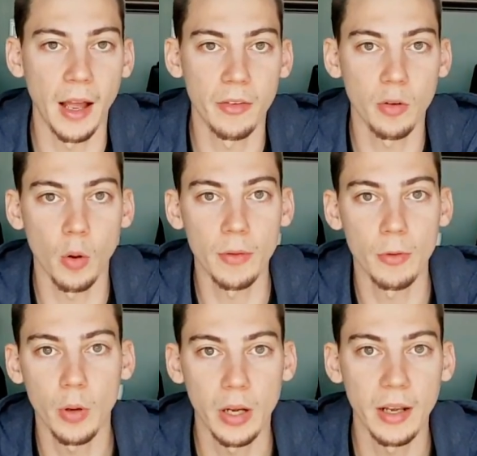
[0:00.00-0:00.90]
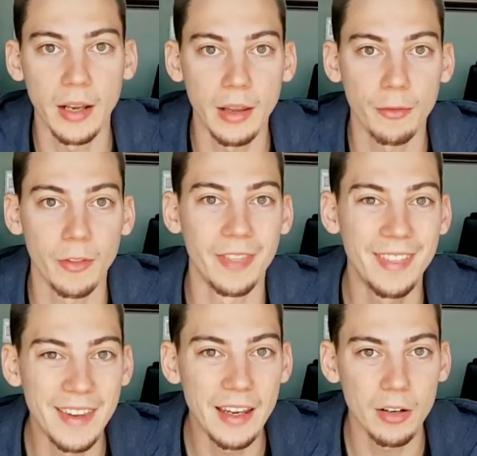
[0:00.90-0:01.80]
So if you want to live
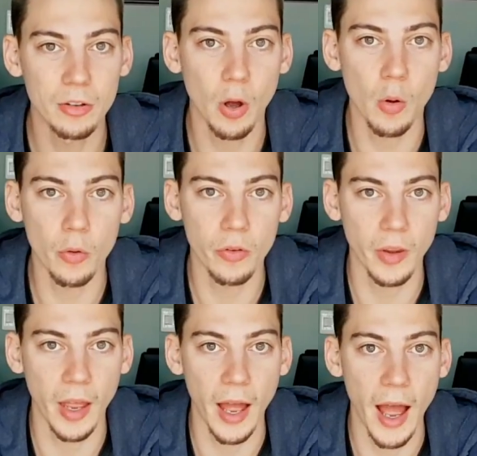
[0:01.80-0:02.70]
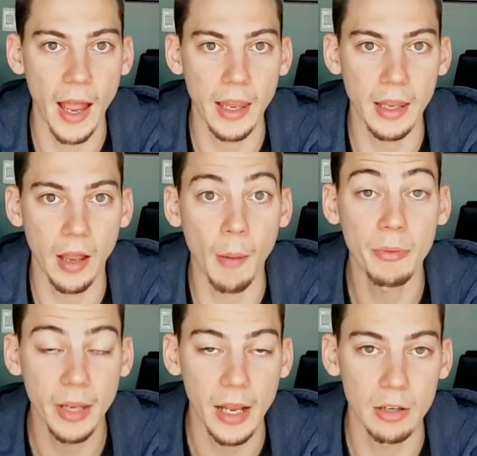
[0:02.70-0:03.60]
near those high
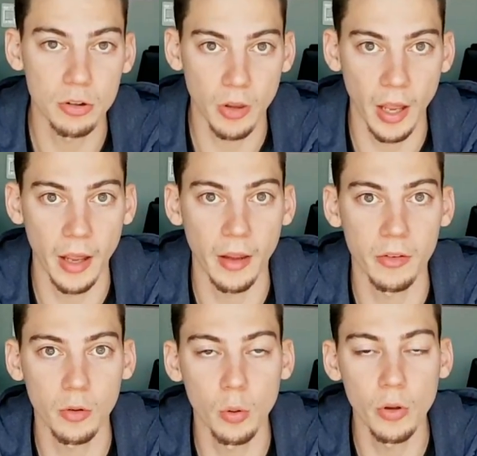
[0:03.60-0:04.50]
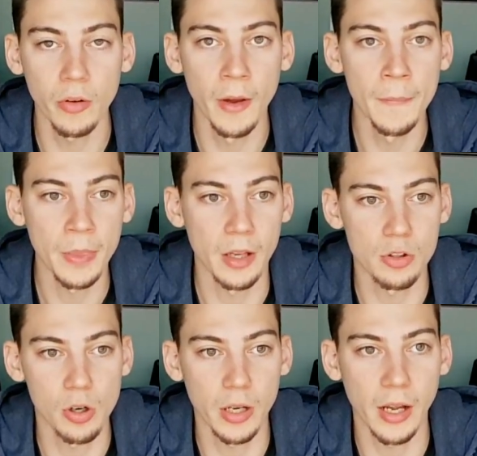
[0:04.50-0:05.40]
upscale schools, it's
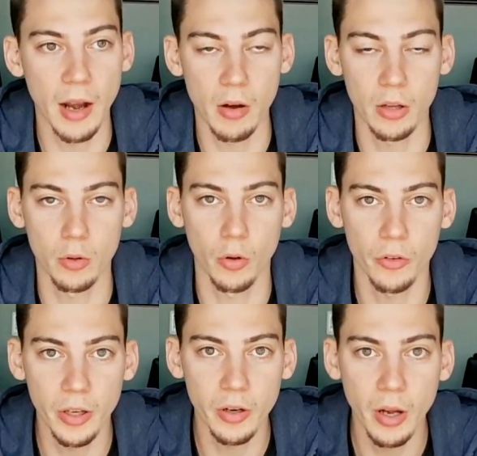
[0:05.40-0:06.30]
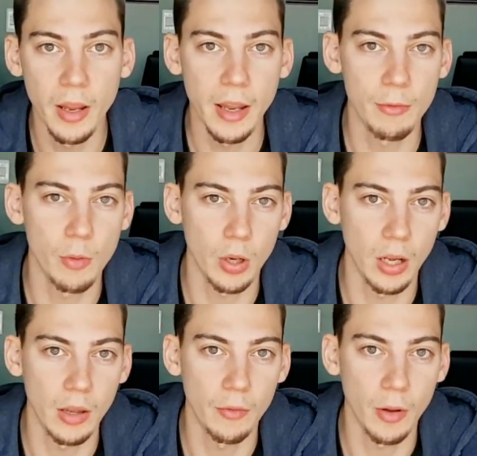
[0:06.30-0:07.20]
surely an area to consider if you want to
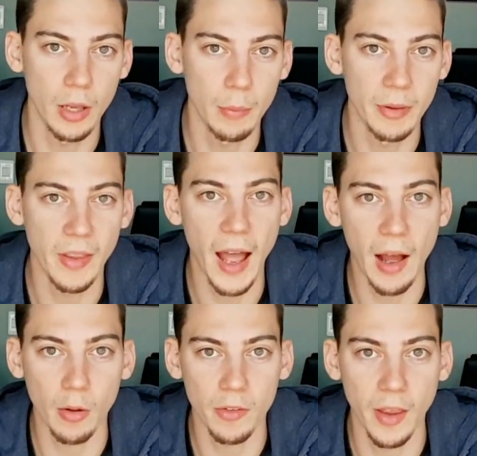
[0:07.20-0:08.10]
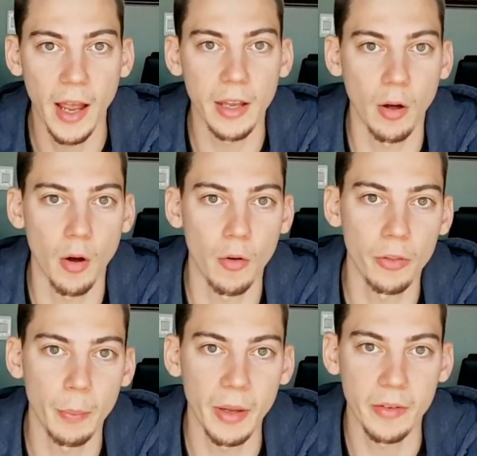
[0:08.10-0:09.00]
live a little bit outside of
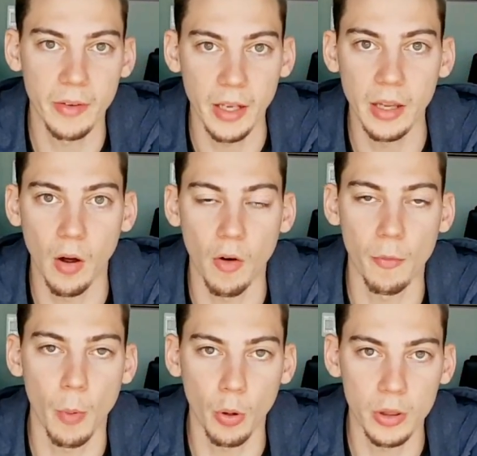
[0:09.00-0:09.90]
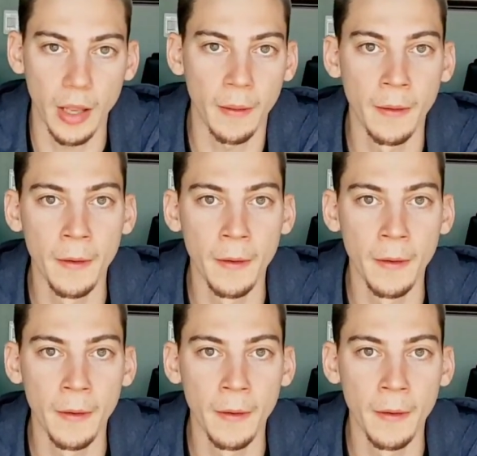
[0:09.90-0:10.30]
the big city of Bogota.